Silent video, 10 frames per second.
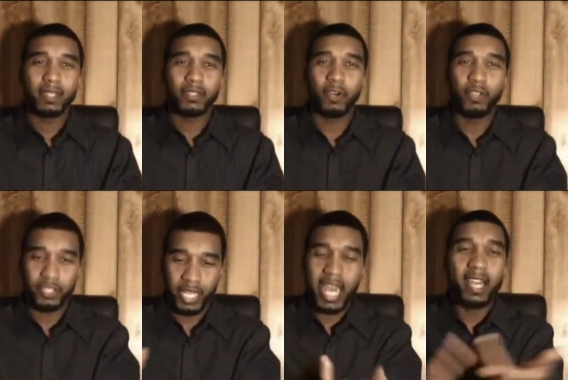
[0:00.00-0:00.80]
So
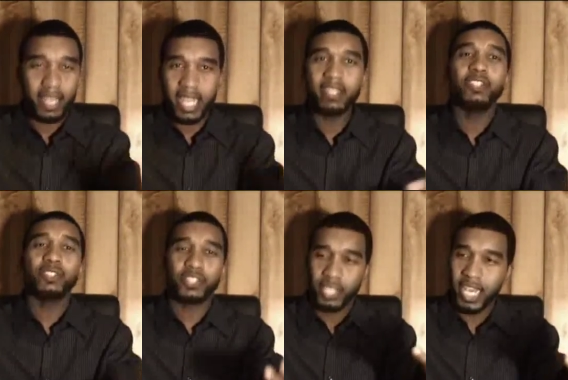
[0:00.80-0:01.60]
today
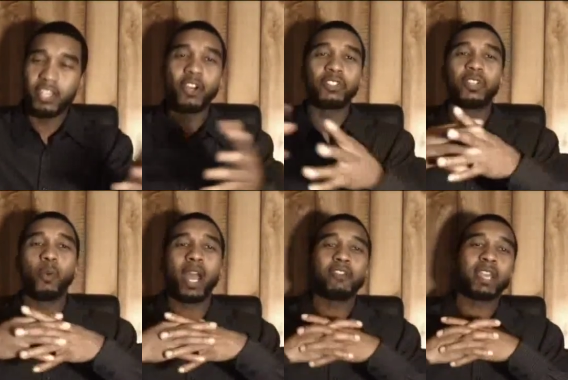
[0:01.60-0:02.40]
you go to
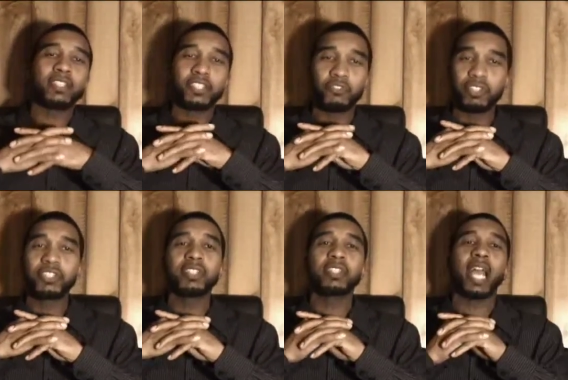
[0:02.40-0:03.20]
the white racist
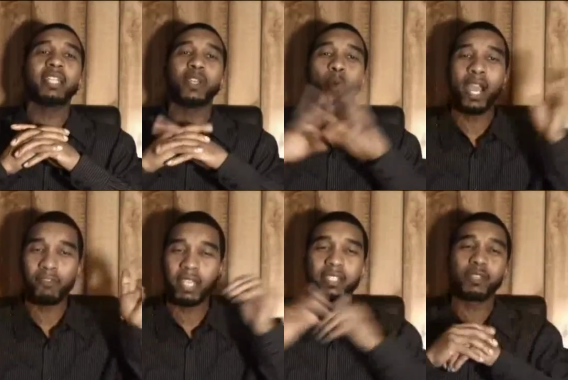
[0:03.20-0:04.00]
Christian sites and
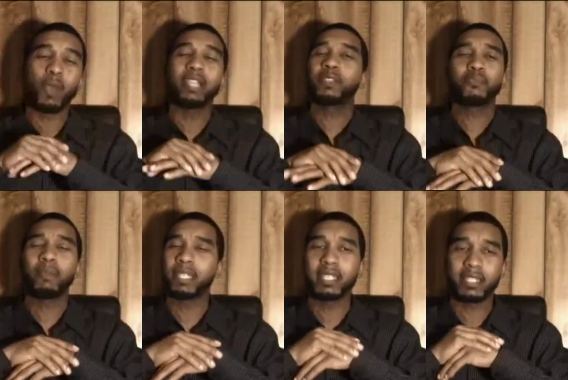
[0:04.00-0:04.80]
white racist, white
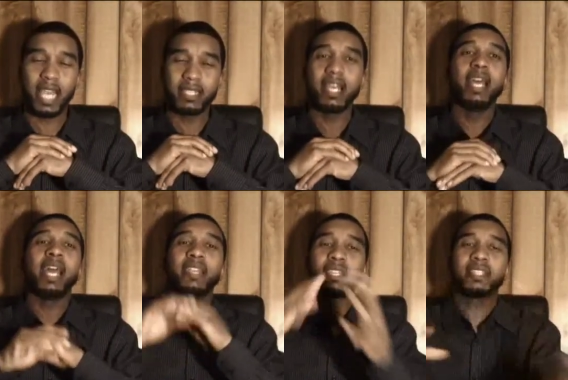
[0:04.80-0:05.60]
supremacist sites,
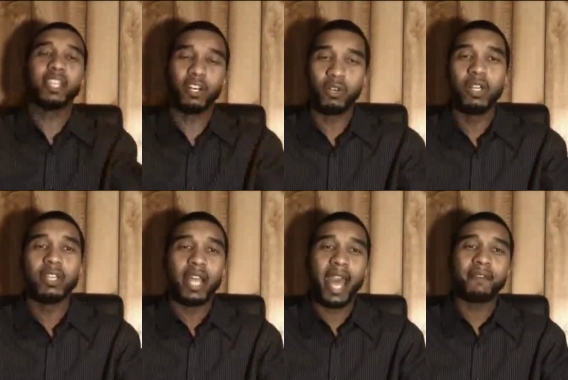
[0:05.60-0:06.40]
and they still
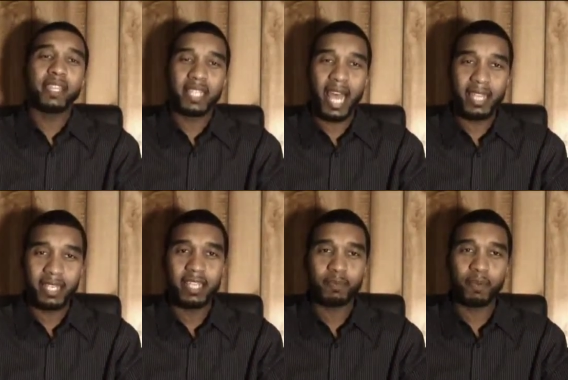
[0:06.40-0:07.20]
have these
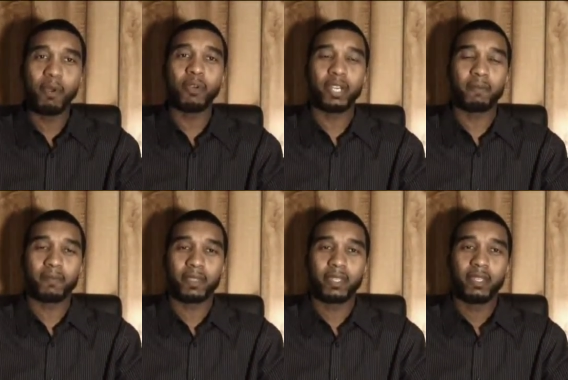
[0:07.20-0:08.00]
ideas promoted
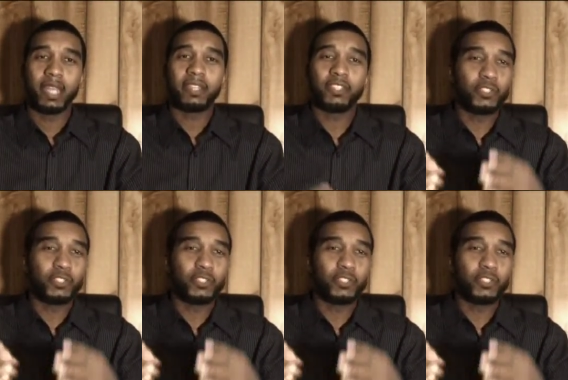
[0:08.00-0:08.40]
that the